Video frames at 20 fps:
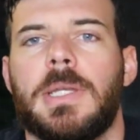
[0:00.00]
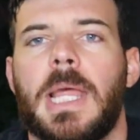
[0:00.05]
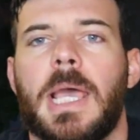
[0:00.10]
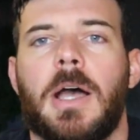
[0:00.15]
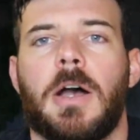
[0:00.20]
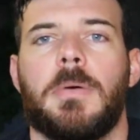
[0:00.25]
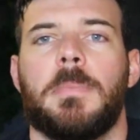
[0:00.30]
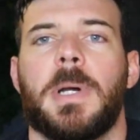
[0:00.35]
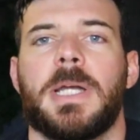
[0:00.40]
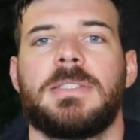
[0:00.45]

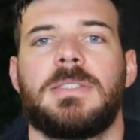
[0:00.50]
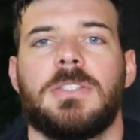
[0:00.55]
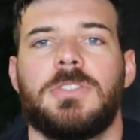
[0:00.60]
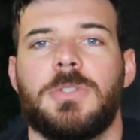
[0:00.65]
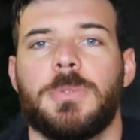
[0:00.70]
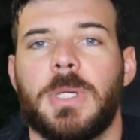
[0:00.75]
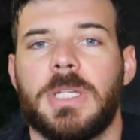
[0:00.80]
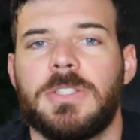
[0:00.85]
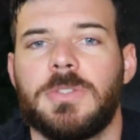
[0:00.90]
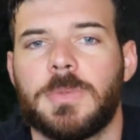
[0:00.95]
Now, my
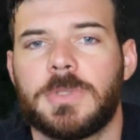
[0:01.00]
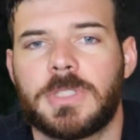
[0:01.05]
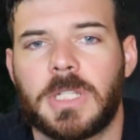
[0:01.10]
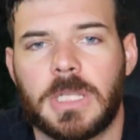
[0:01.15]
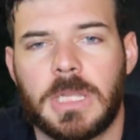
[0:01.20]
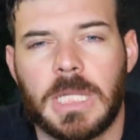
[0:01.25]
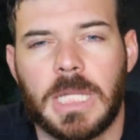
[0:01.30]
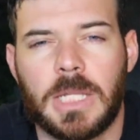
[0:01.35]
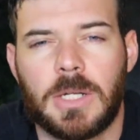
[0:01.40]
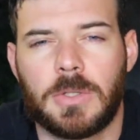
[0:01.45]
situation was a
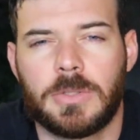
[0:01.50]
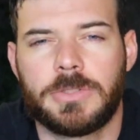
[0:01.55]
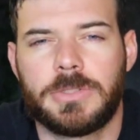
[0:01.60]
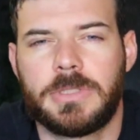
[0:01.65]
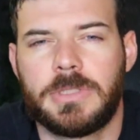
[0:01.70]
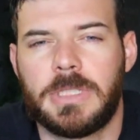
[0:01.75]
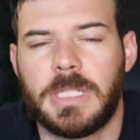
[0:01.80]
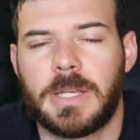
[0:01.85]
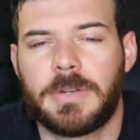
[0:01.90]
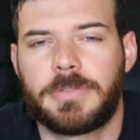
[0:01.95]
little
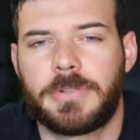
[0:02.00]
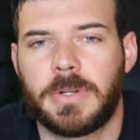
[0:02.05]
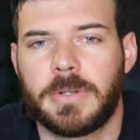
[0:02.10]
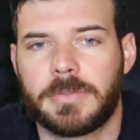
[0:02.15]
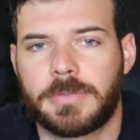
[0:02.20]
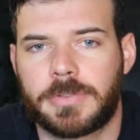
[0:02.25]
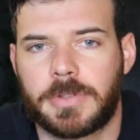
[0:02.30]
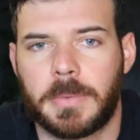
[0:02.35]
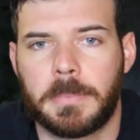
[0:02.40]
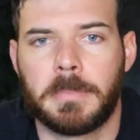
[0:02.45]

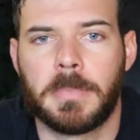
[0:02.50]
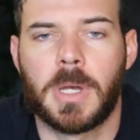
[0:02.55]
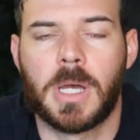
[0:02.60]
different from